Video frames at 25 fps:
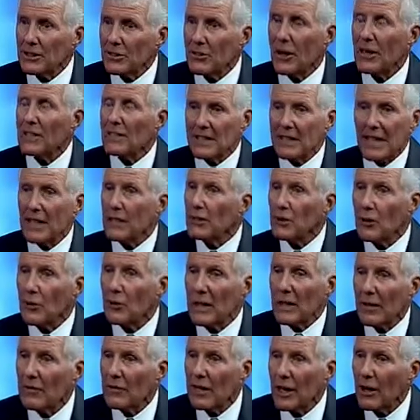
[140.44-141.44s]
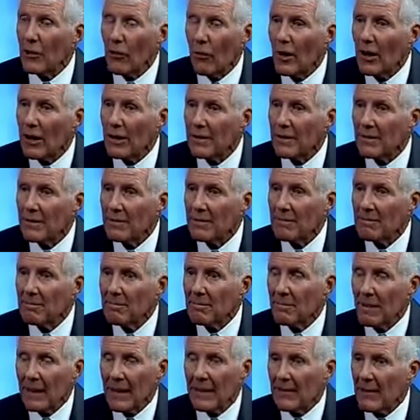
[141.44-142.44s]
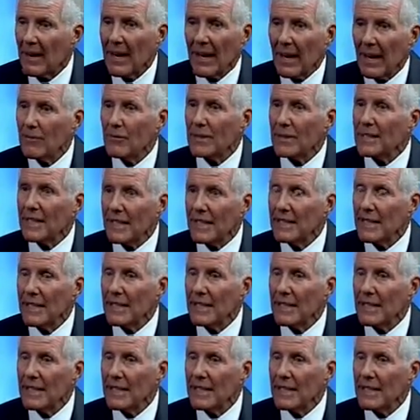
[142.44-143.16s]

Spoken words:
in charge and they can do whatever they want. They have what they